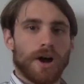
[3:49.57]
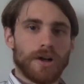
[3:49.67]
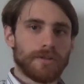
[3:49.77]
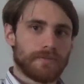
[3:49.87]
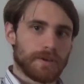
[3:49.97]

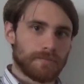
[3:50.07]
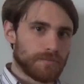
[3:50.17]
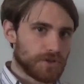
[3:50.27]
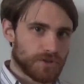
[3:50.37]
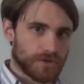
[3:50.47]
All of
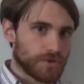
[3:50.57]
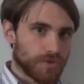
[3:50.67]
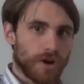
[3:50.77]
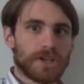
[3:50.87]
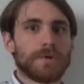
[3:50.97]
them just
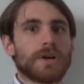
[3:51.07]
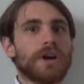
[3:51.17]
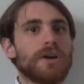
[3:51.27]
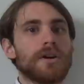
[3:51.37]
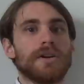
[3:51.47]
draw you a
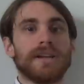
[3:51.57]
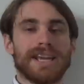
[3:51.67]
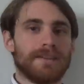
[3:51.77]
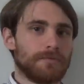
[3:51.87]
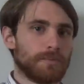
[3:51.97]
card
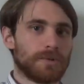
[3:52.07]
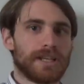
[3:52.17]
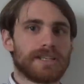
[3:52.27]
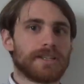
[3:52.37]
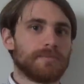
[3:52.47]
and
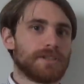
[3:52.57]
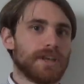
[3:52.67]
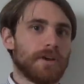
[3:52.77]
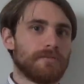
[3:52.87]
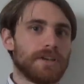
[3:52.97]
replace
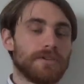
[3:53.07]
themselves,